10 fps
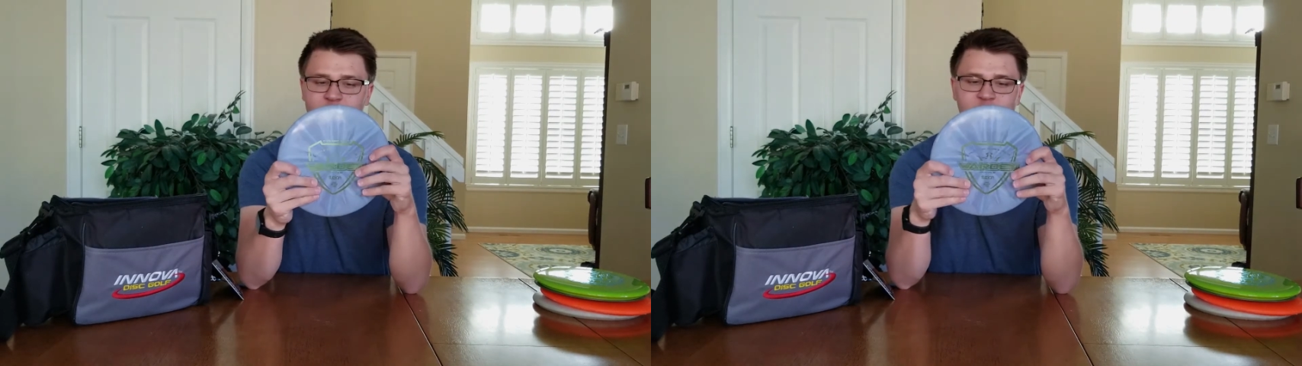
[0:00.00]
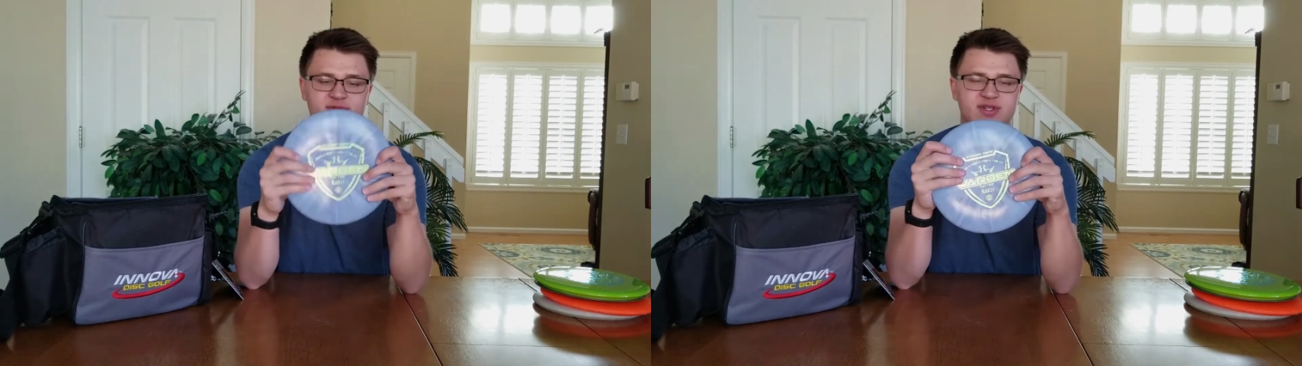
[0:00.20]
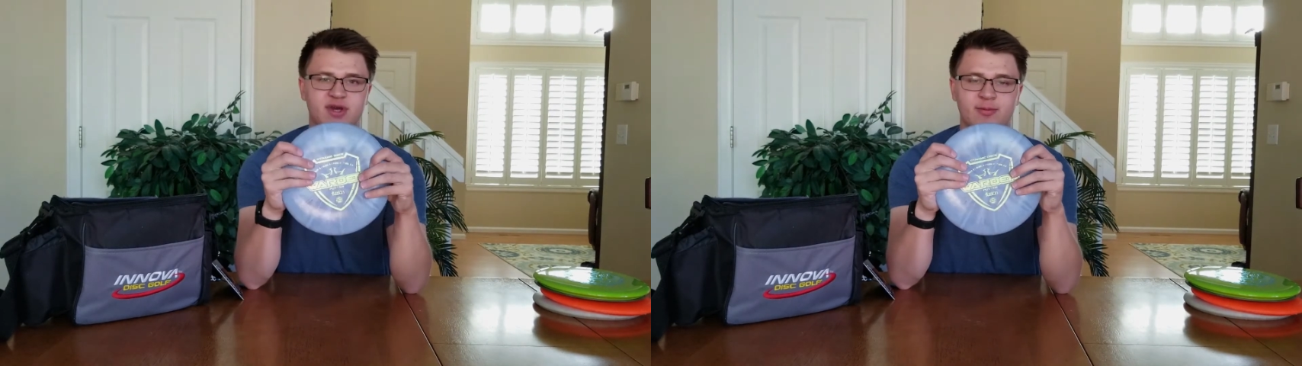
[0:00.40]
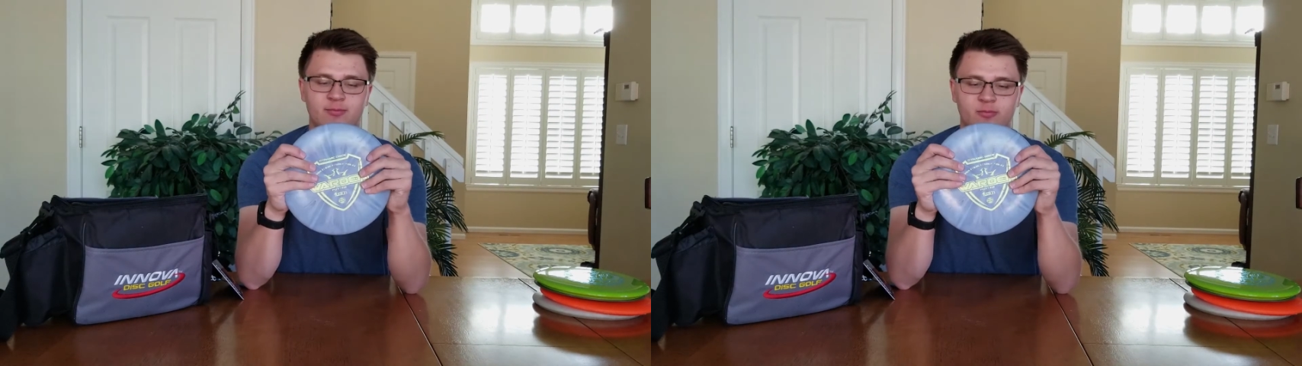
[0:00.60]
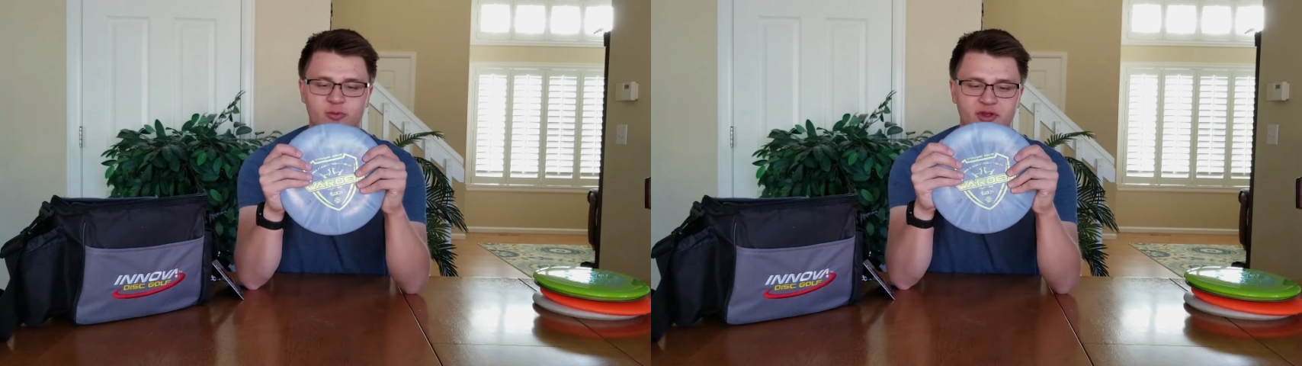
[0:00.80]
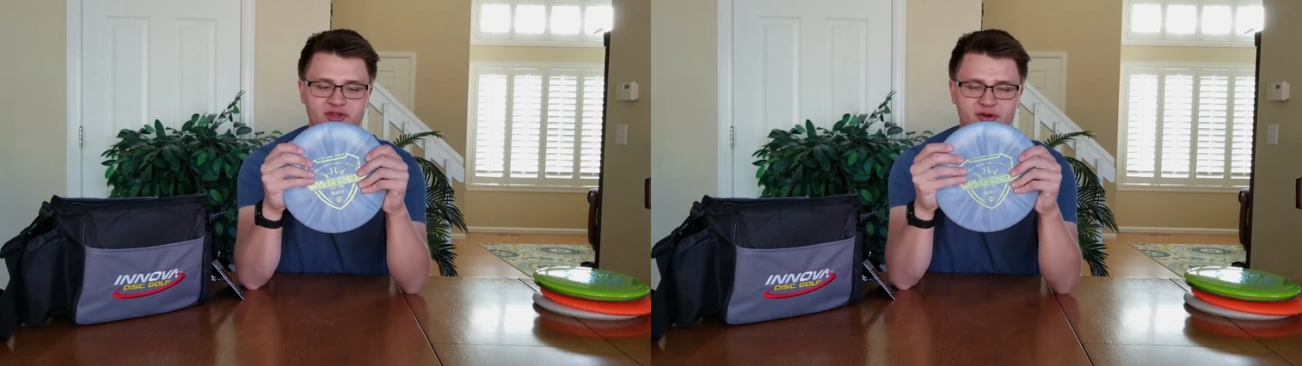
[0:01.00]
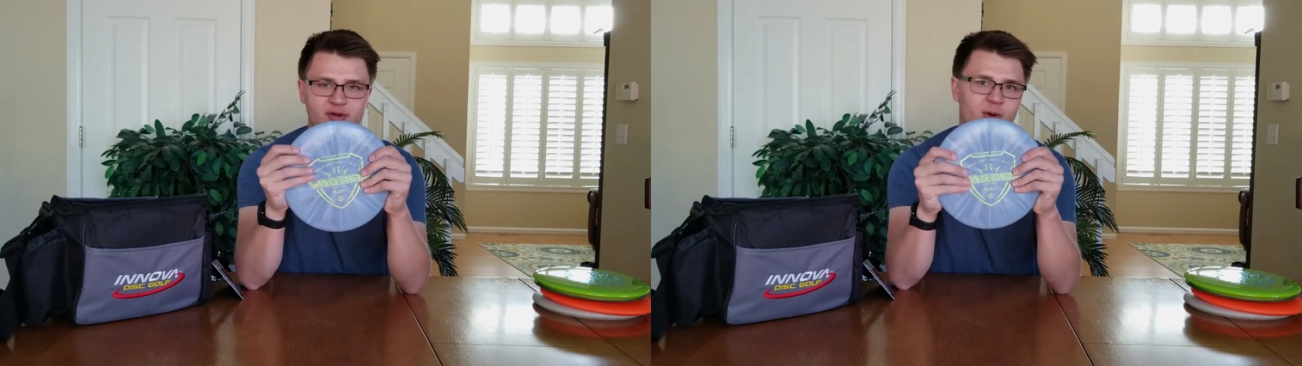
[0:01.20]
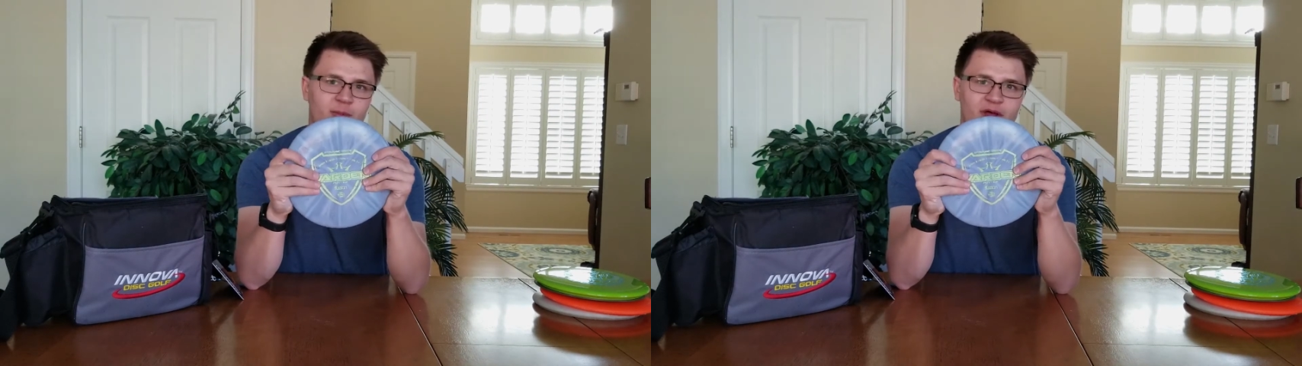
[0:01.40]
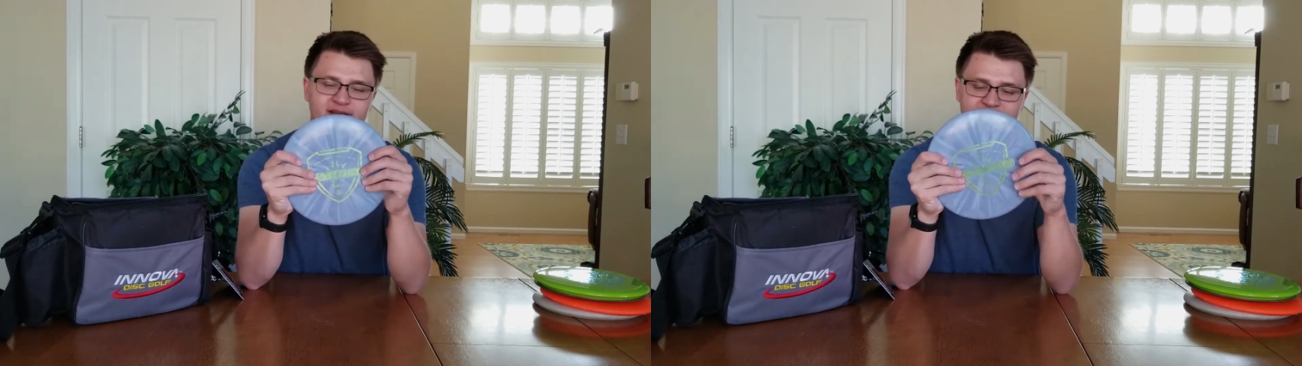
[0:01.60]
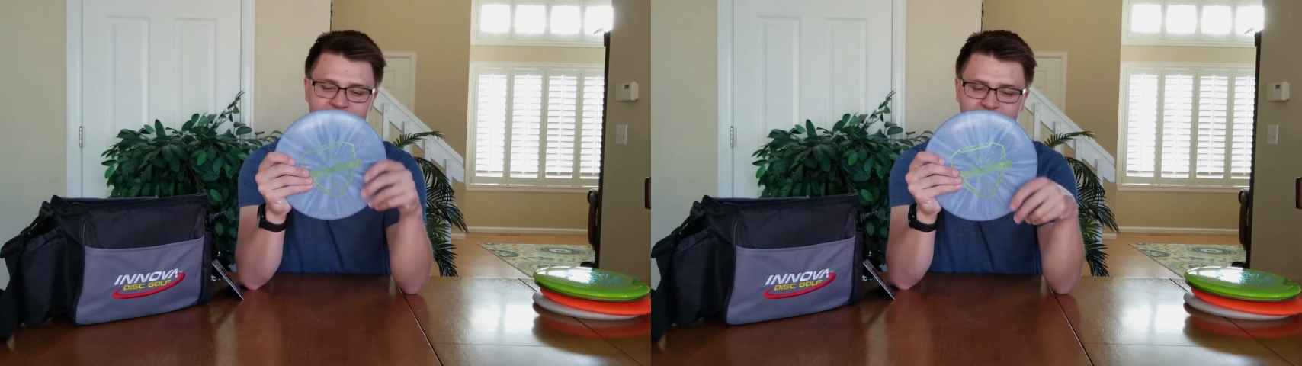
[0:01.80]
It's a really durable
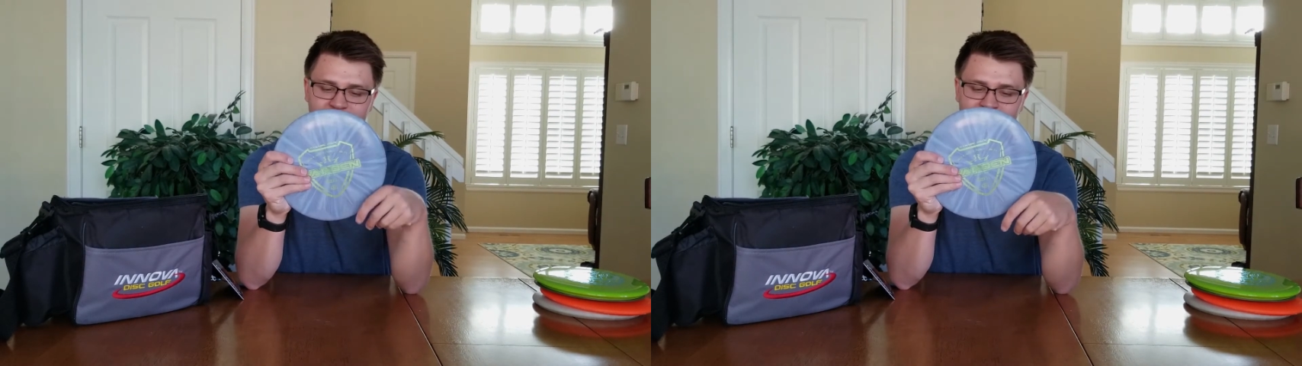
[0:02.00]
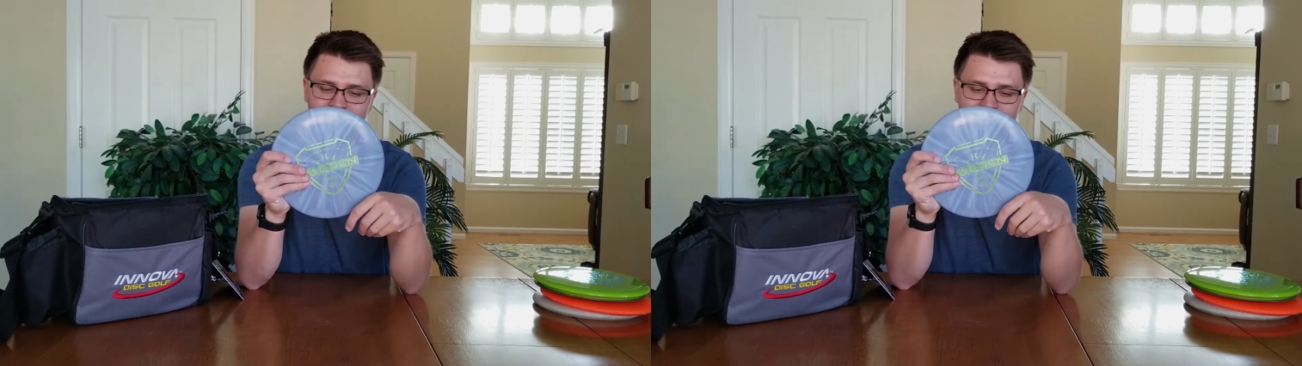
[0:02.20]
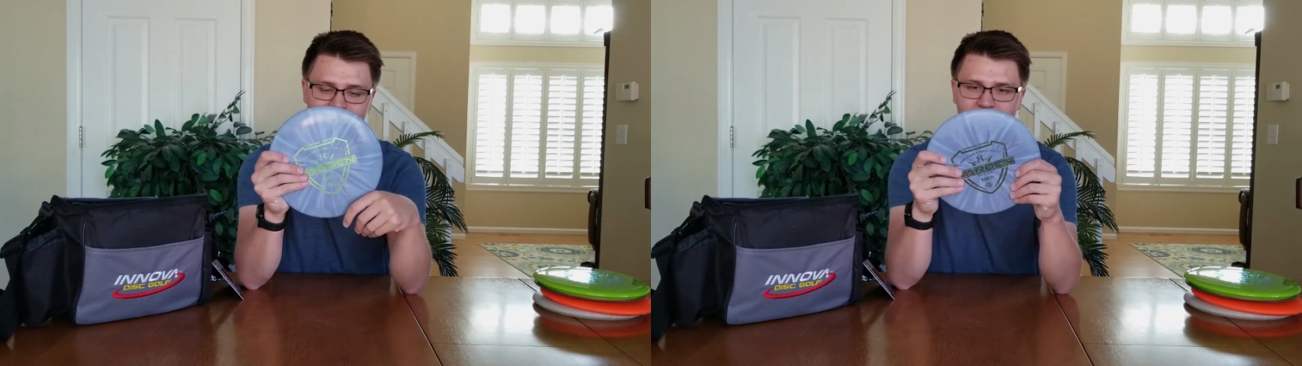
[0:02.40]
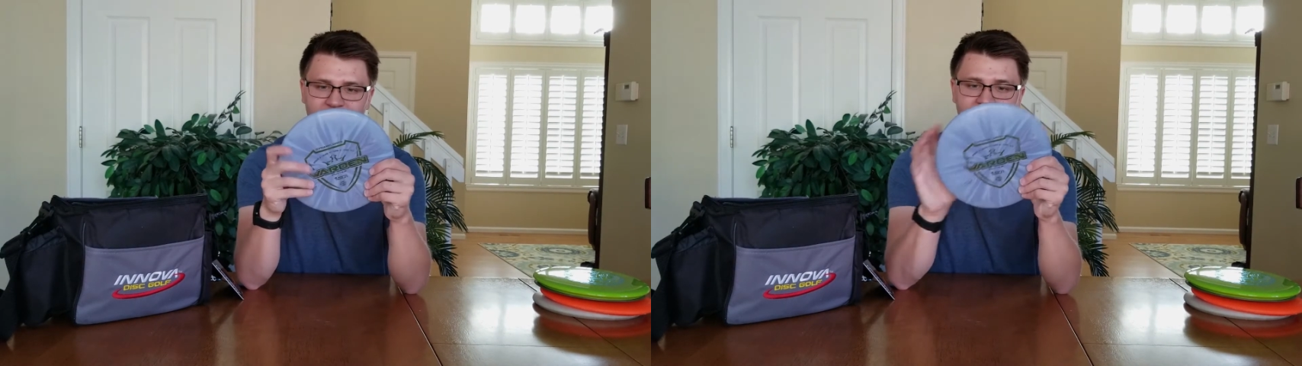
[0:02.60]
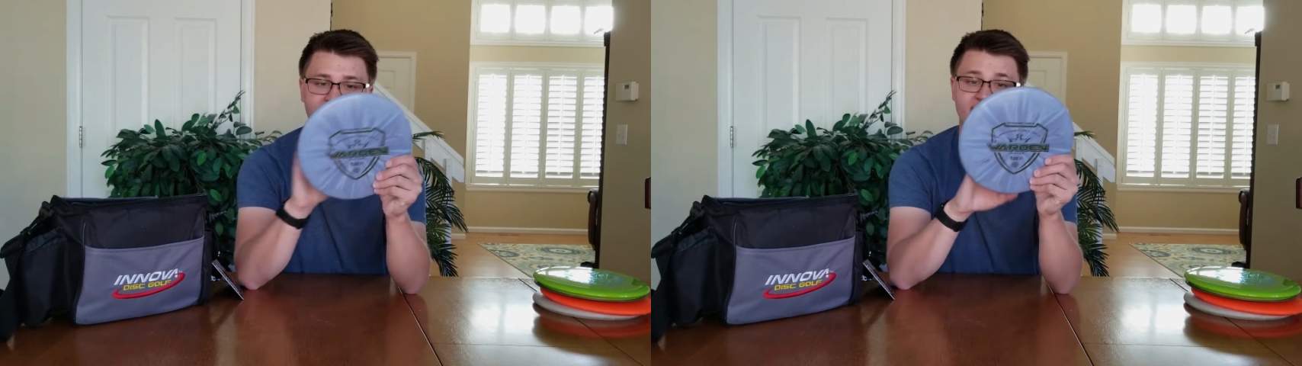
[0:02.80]
plastic here. And